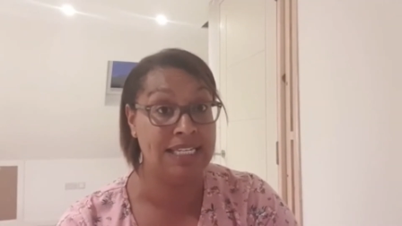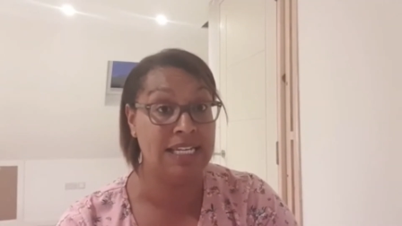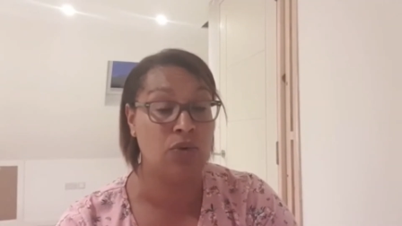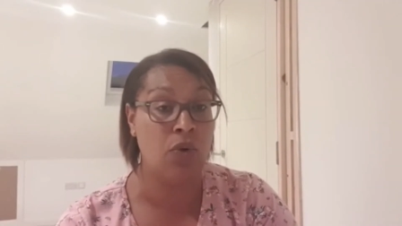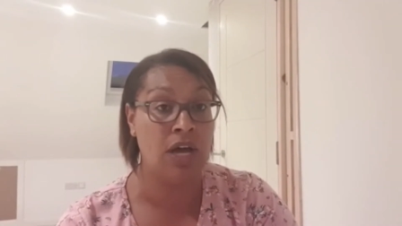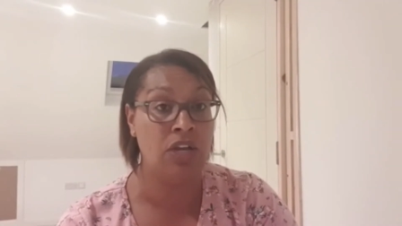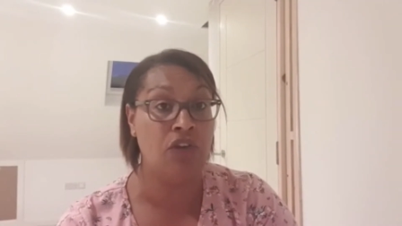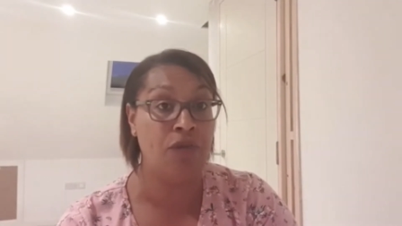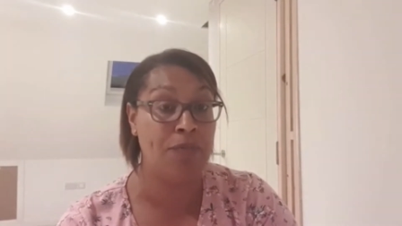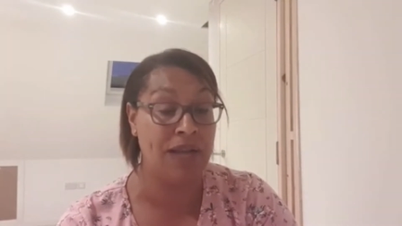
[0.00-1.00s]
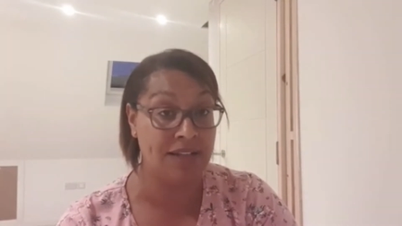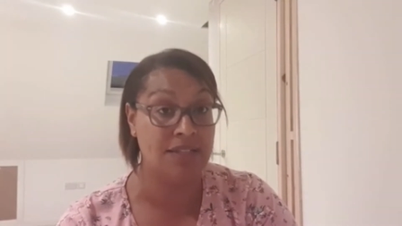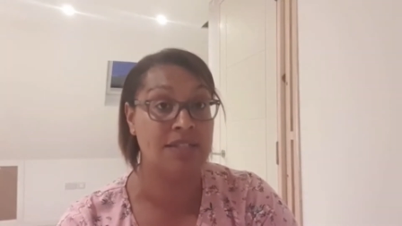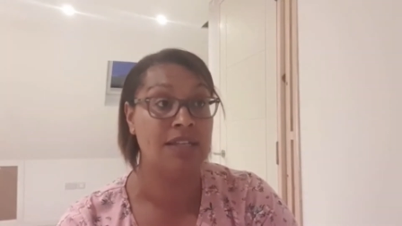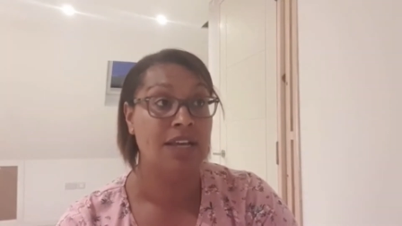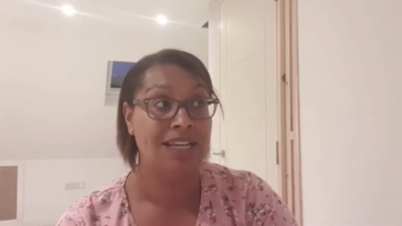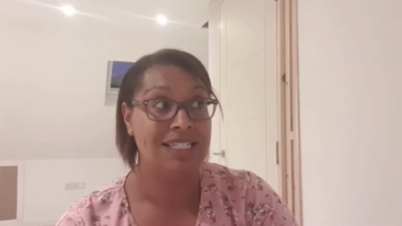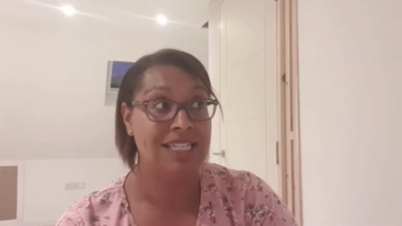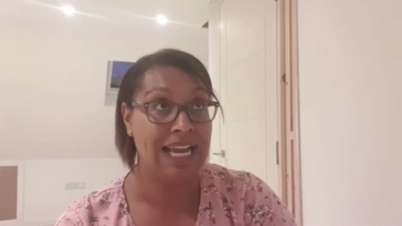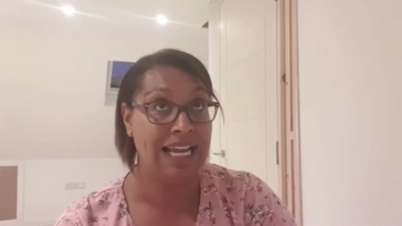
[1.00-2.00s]
Did quite a lot of bloods
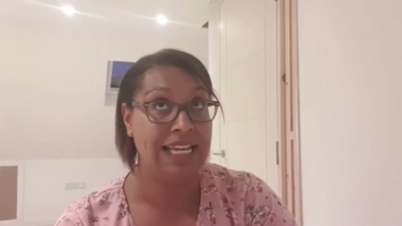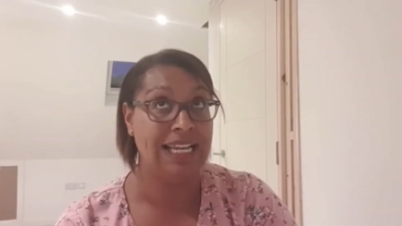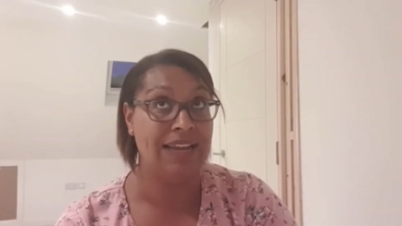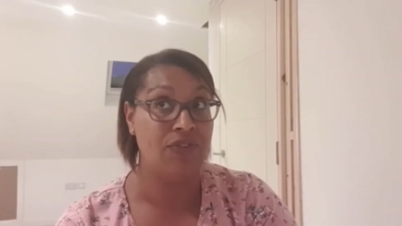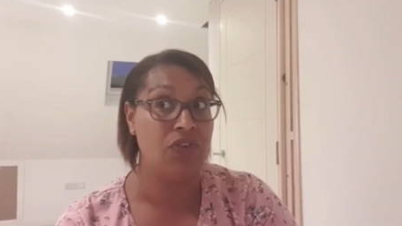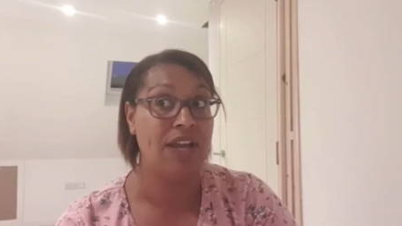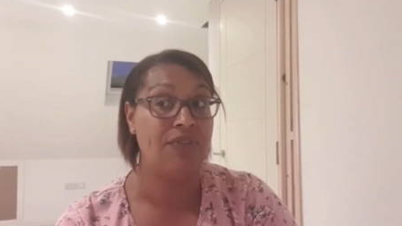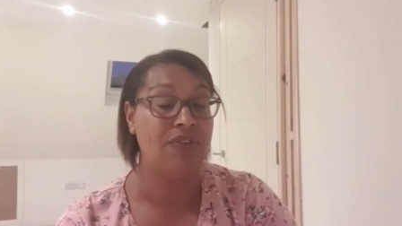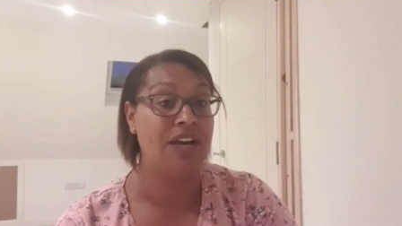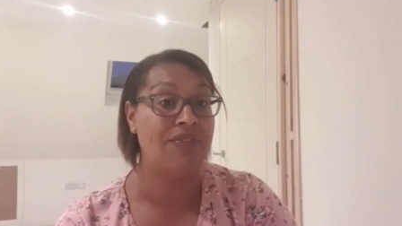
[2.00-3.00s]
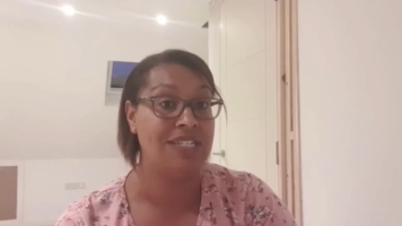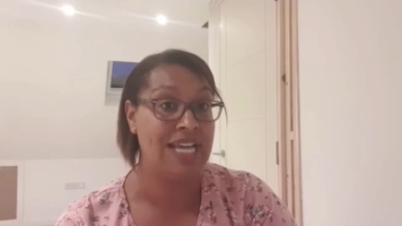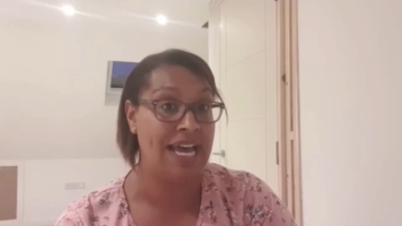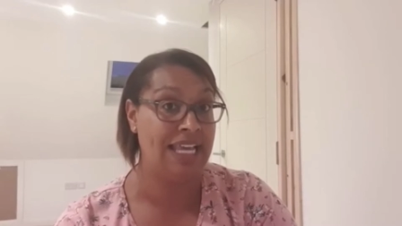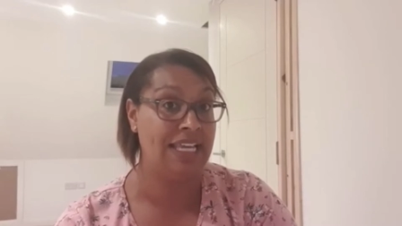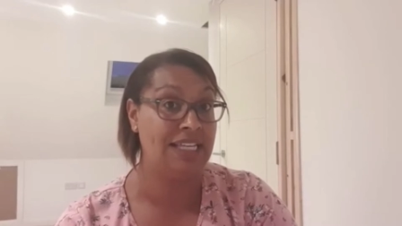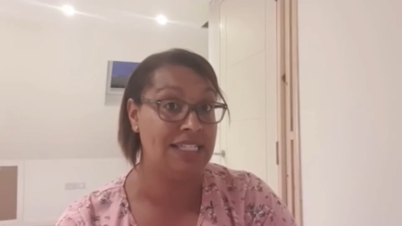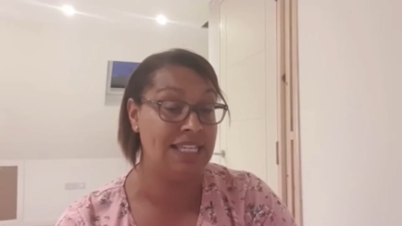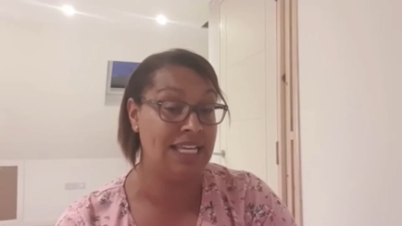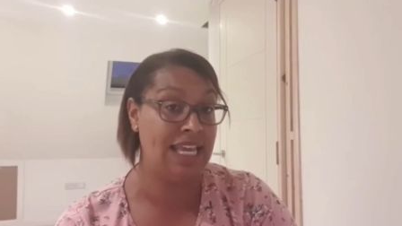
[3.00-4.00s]
daily, if not every other day,
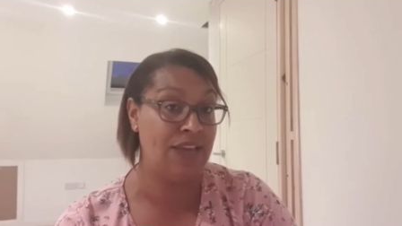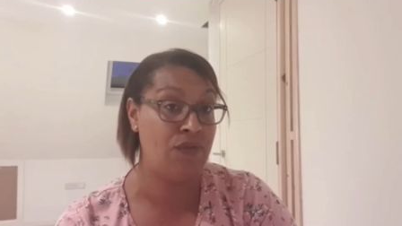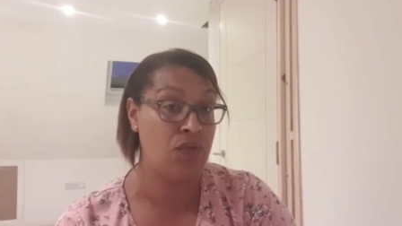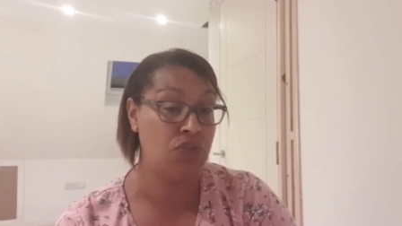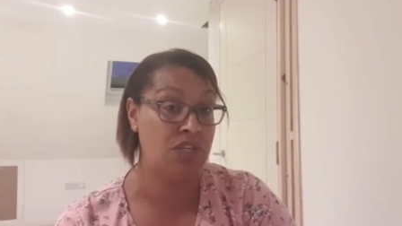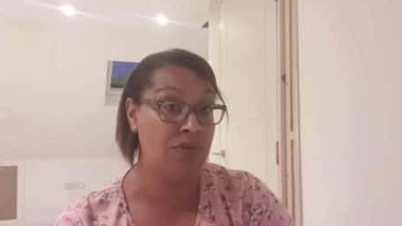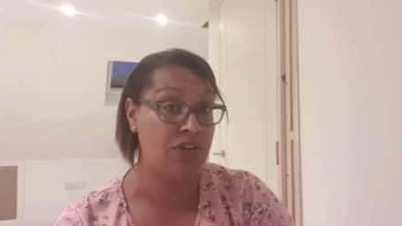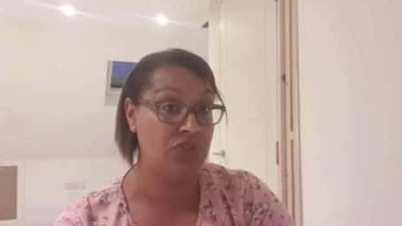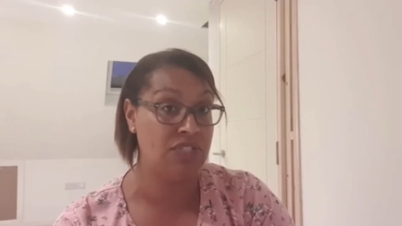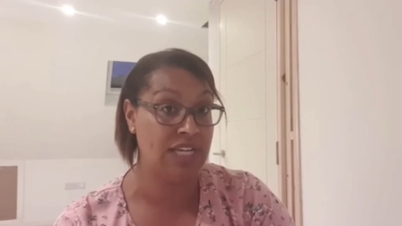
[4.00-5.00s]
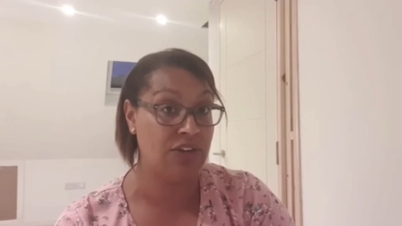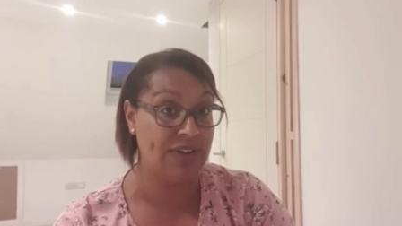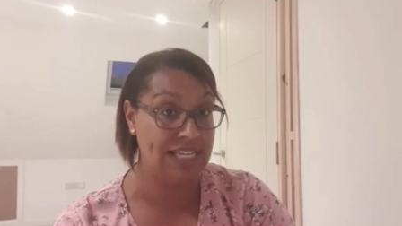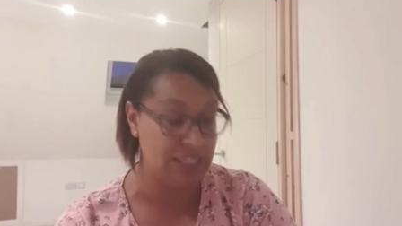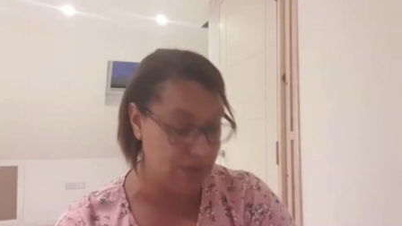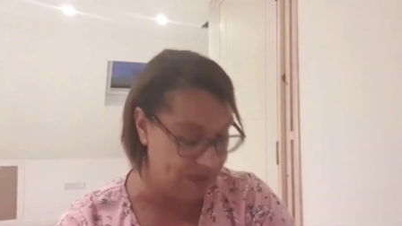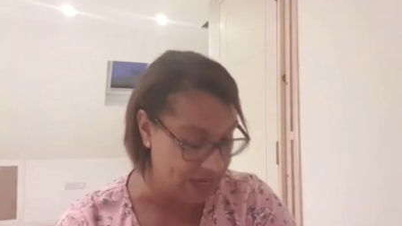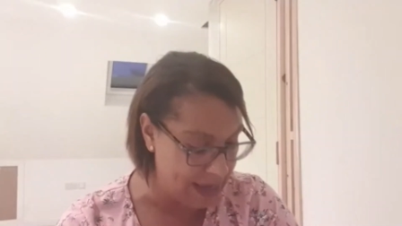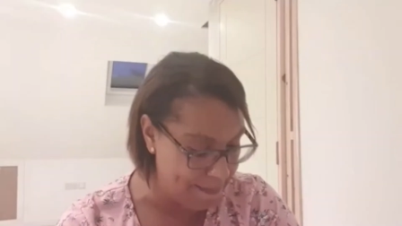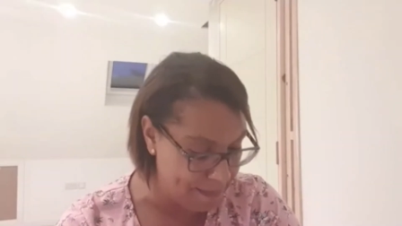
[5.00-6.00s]
because he thought she might do something crazy with her
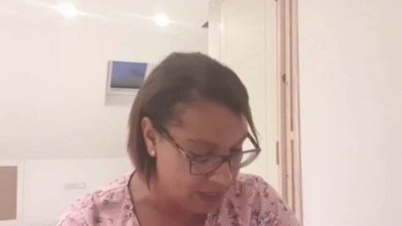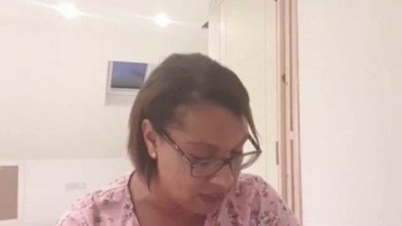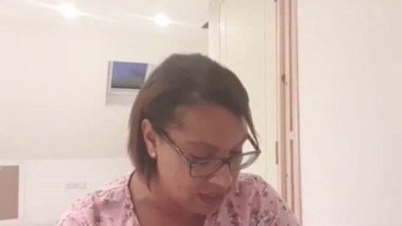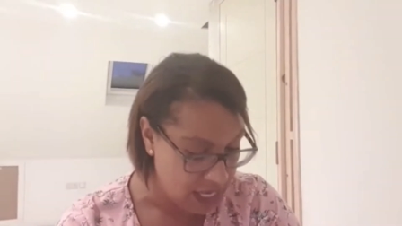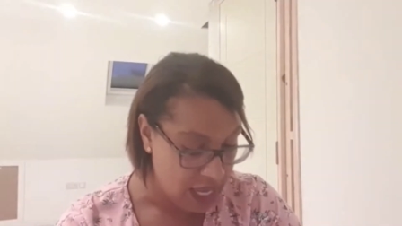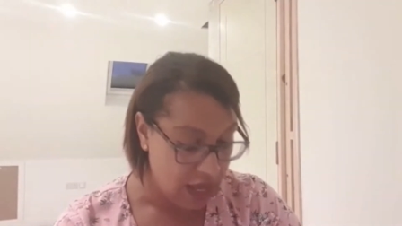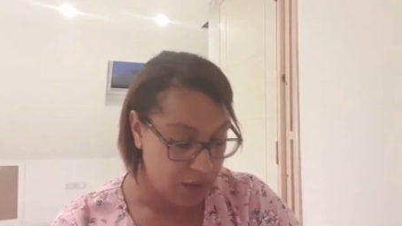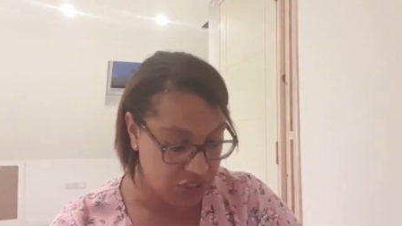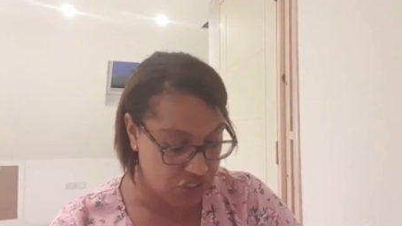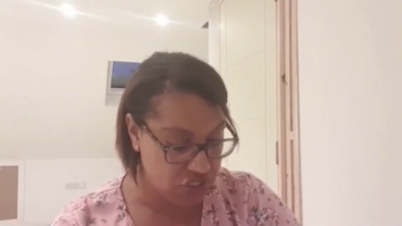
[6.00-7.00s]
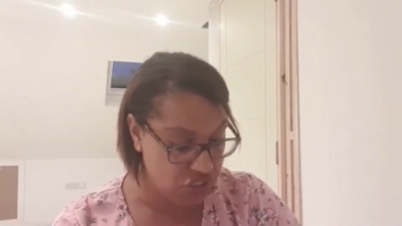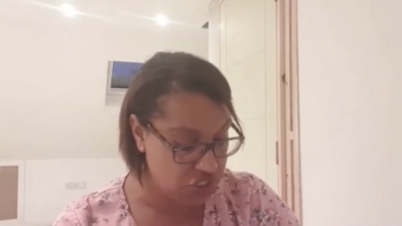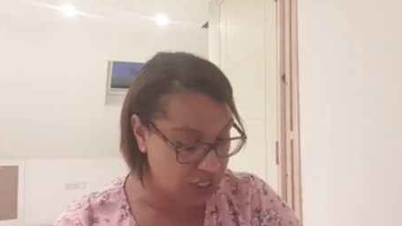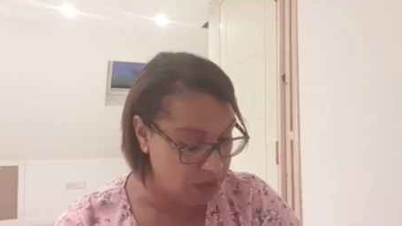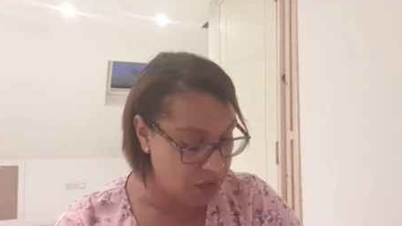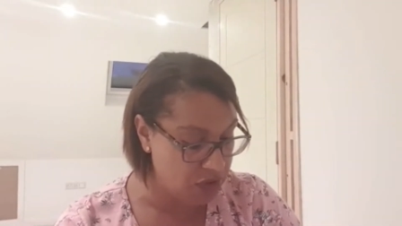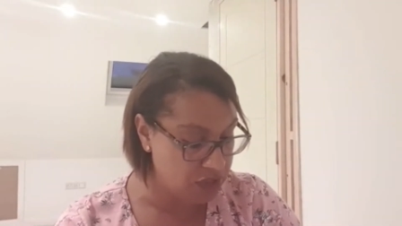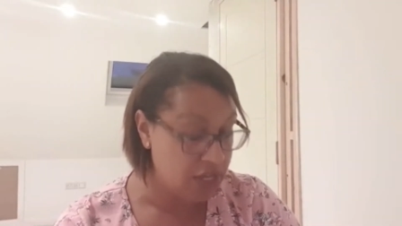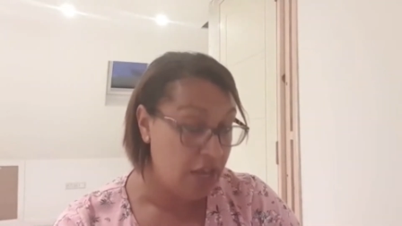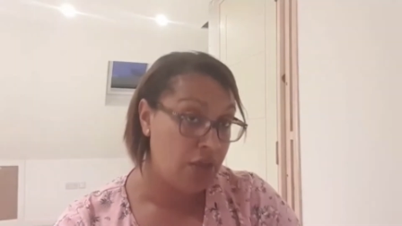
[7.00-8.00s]
numbers, which she
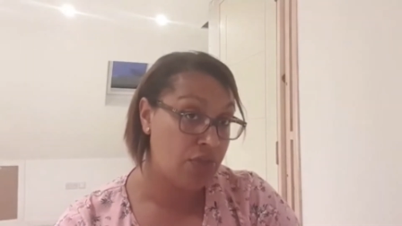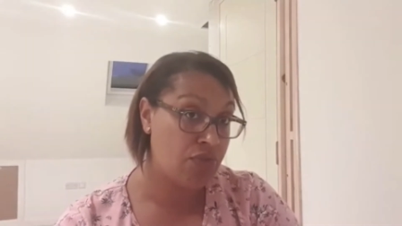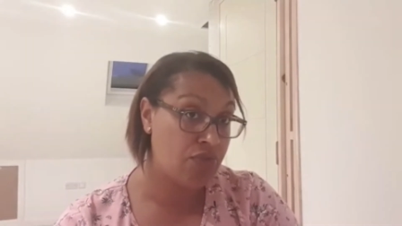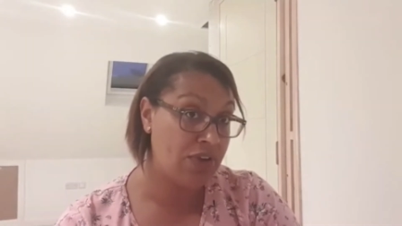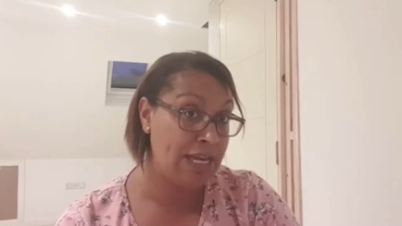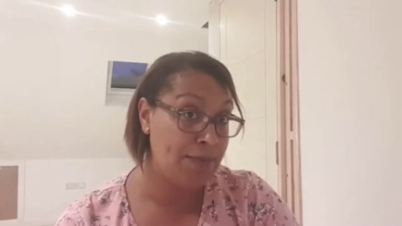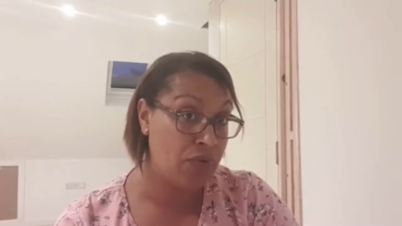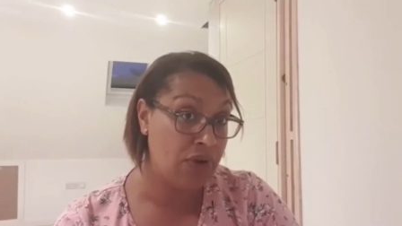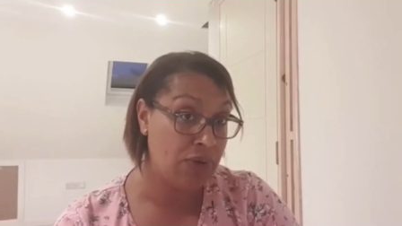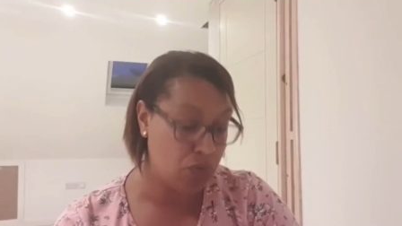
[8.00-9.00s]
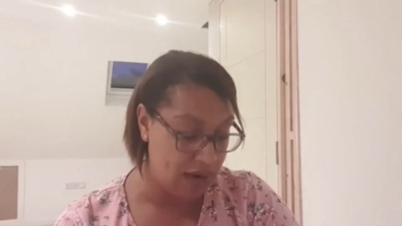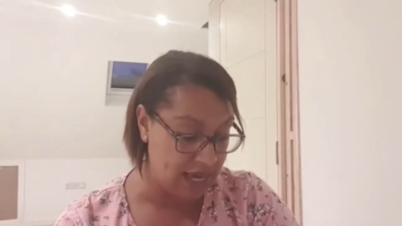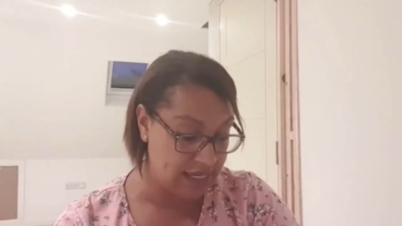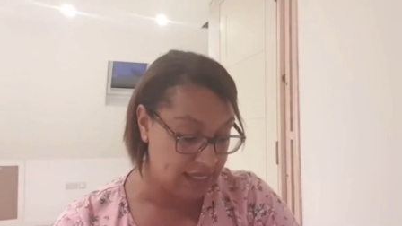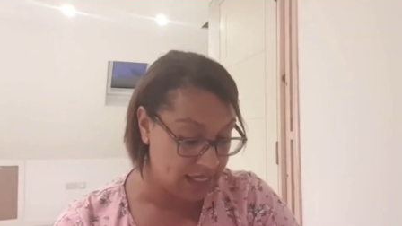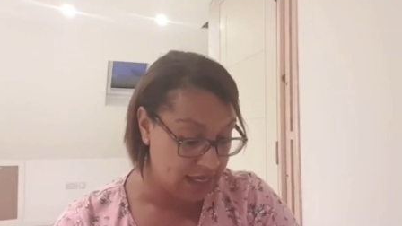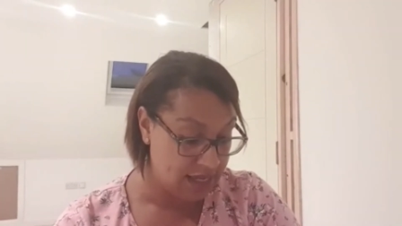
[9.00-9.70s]
was 3.13